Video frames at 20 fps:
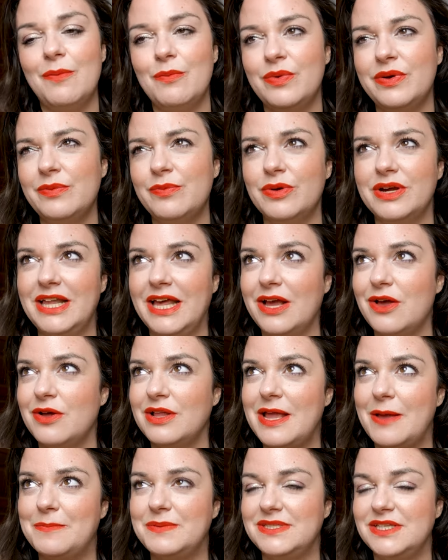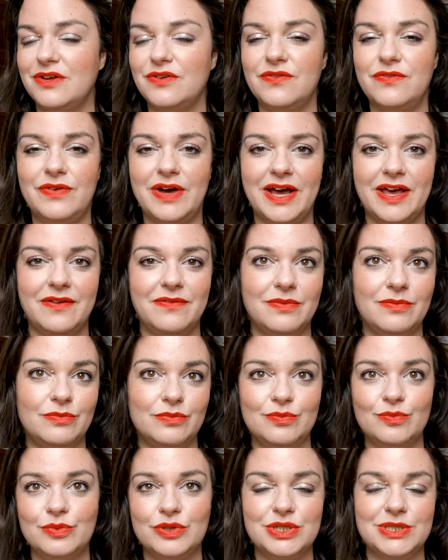we, are like on episode five
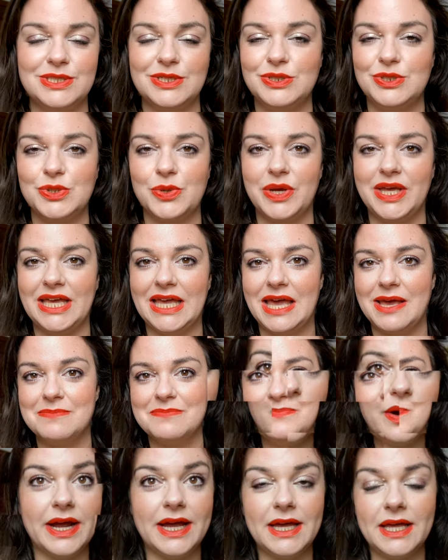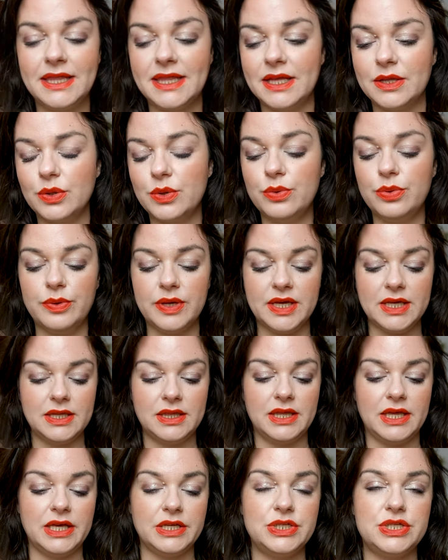and we're just enjoying it. All right, and then
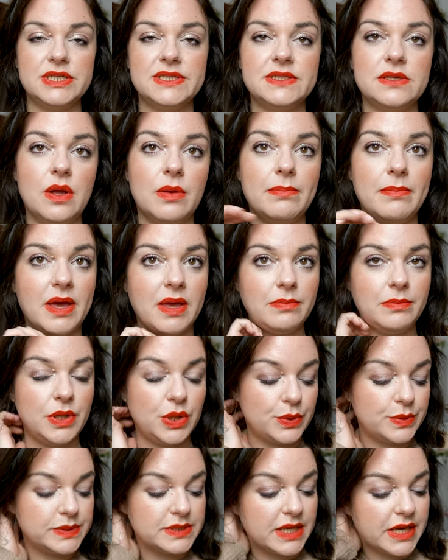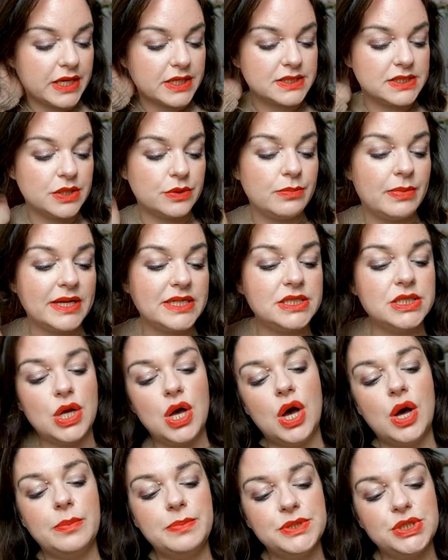quickly, just on my music, so my
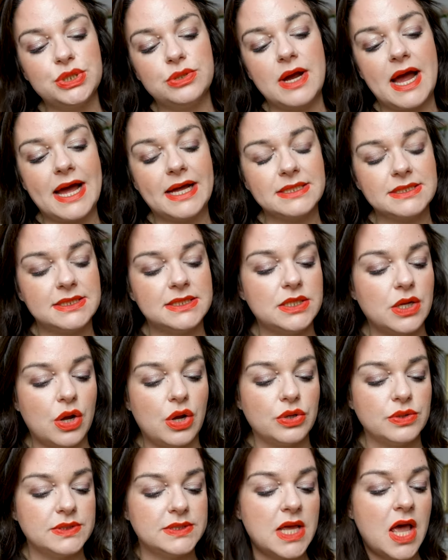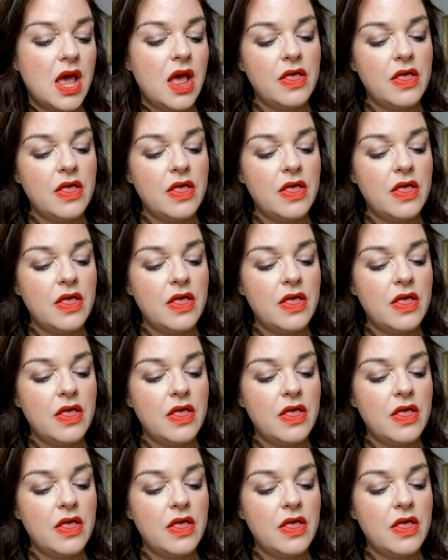top tracked songs